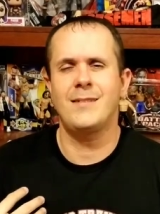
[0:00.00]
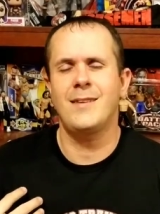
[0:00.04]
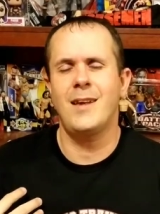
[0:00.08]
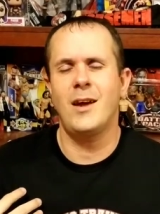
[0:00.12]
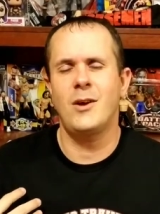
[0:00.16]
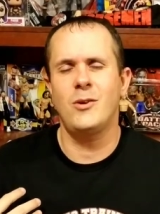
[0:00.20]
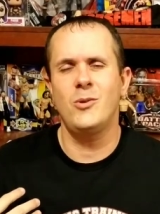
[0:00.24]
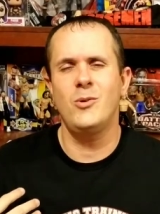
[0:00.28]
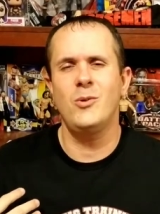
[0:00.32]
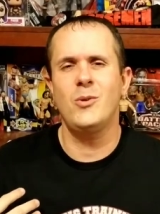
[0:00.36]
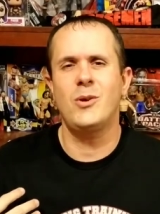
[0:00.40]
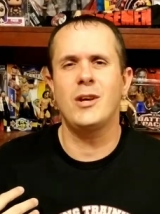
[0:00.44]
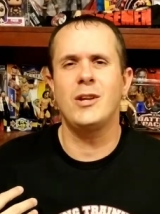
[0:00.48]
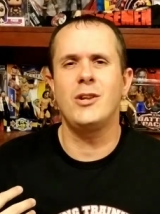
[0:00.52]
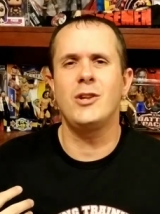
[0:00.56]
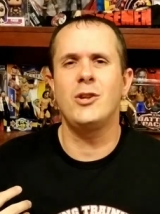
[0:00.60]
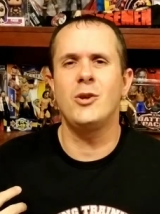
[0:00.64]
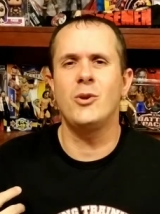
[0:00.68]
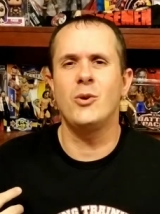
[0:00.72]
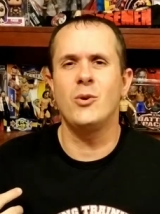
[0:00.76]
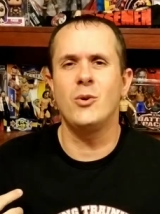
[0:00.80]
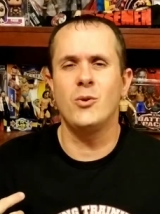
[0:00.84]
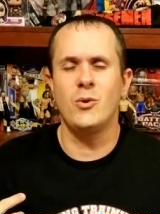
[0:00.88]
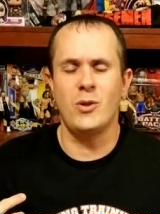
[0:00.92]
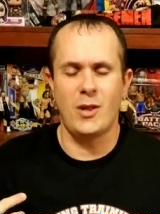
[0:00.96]
Now you can
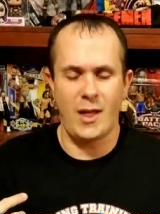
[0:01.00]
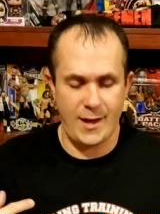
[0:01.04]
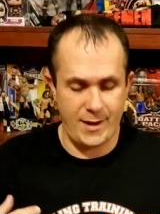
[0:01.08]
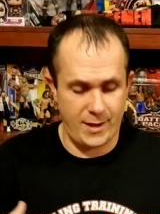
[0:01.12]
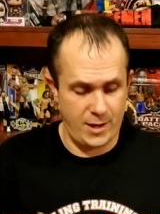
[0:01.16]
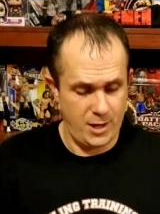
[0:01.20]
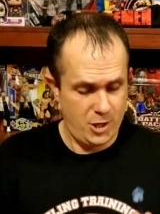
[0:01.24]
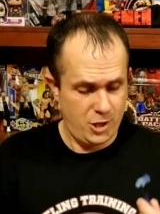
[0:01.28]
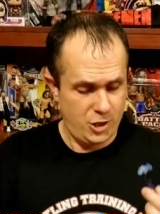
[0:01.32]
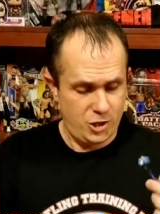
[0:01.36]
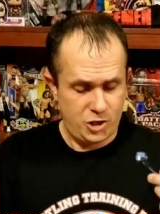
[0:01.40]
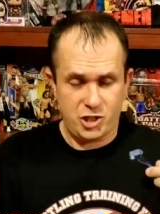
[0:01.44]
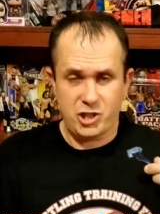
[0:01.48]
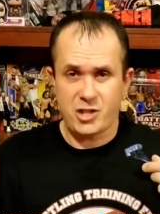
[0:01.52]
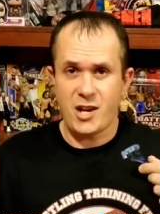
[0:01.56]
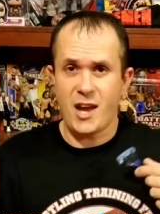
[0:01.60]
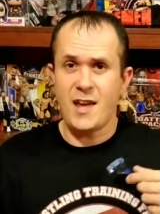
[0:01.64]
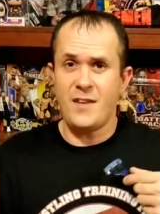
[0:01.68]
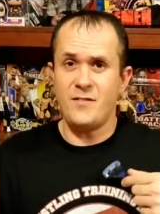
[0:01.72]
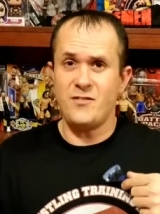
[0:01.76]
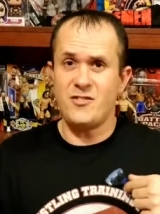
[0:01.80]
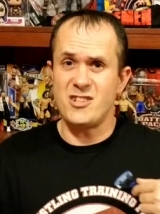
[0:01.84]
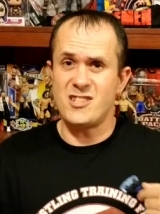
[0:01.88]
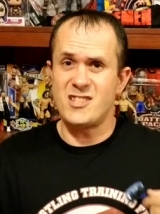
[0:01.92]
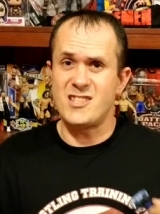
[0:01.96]
do like
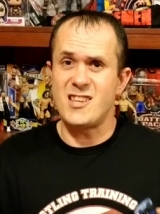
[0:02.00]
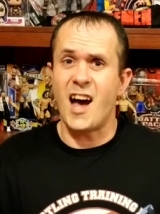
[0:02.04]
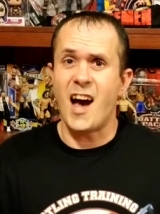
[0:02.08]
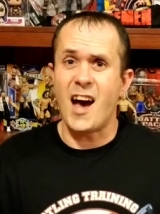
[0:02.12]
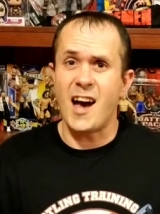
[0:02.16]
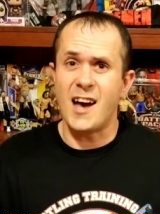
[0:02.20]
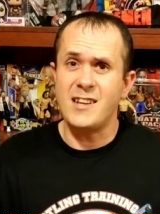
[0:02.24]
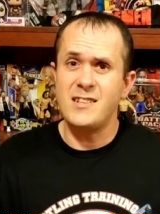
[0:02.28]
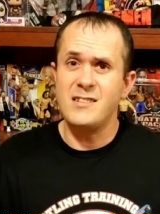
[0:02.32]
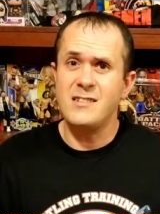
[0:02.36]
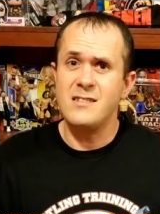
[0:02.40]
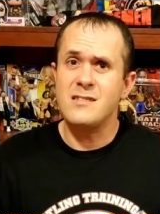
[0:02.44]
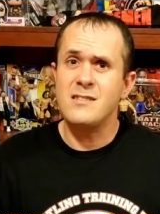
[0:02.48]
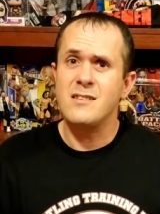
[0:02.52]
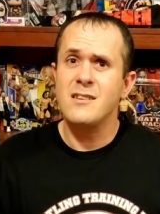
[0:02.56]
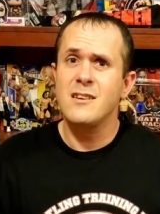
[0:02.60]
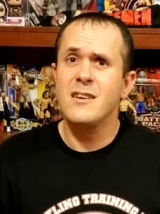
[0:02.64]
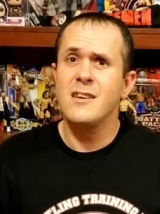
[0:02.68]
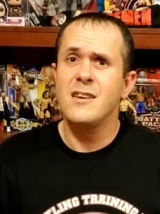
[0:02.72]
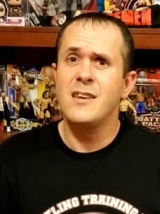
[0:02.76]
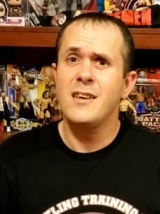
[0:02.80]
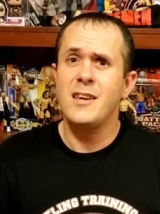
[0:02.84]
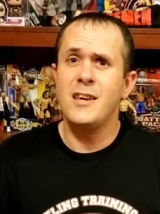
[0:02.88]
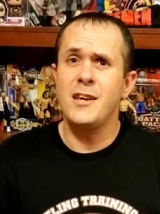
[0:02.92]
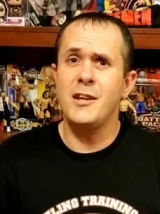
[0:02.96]
shave designs
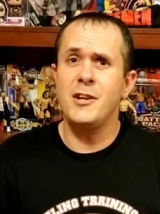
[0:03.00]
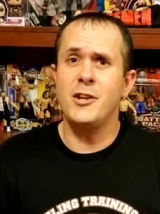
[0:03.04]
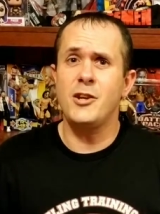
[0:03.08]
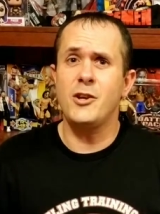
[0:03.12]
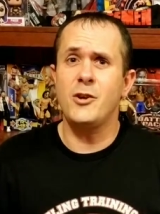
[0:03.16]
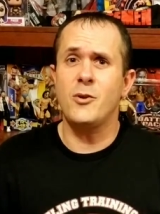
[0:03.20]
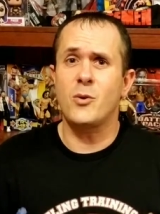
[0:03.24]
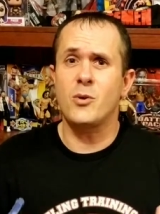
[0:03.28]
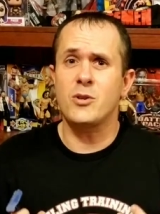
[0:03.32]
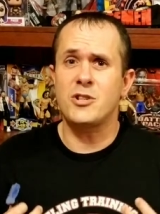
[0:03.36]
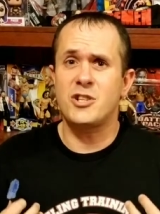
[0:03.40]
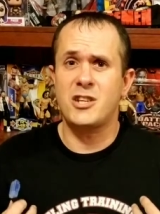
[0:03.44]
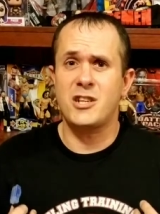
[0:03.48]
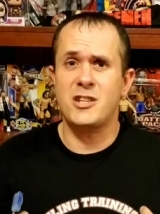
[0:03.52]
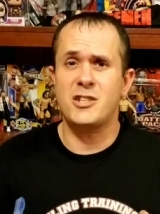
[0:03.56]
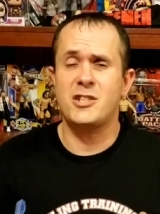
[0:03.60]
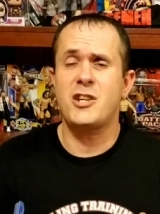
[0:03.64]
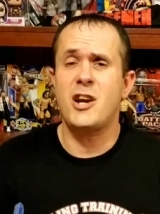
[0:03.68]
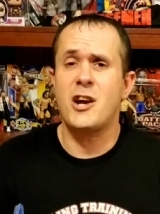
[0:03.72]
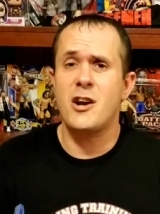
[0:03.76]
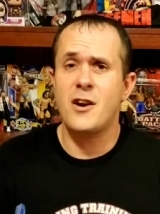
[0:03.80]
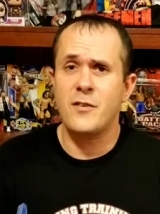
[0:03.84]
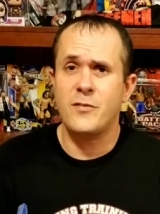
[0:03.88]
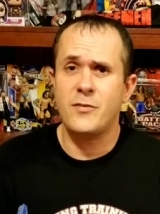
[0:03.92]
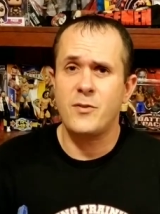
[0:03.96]
into your chest
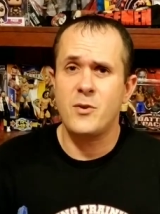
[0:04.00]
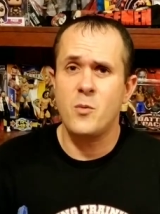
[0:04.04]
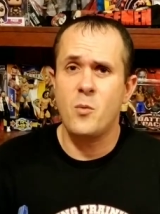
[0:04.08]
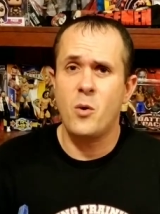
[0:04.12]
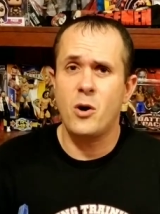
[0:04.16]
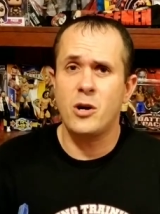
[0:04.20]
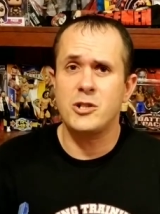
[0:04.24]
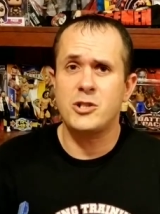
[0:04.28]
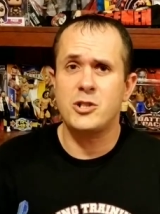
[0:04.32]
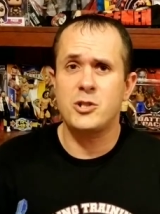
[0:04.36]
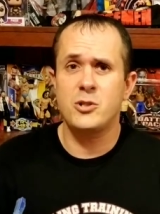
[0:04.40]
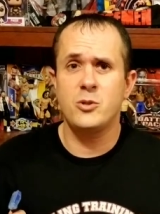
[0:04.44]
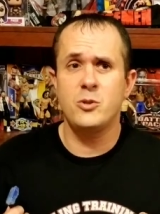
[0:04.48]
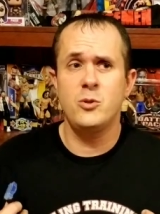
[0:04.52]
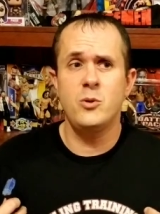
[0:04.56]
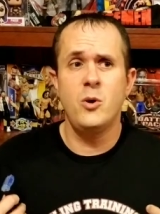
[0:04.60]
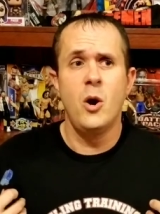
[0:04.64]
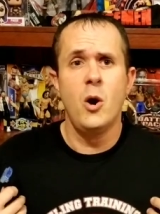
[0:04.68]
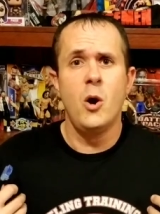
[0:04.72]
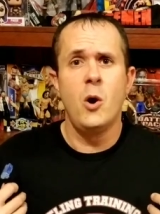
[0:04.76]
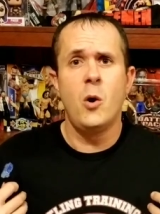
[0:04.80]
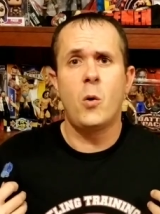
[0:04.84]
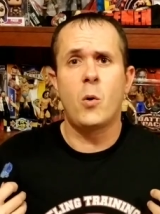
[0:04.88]
hair if you want to,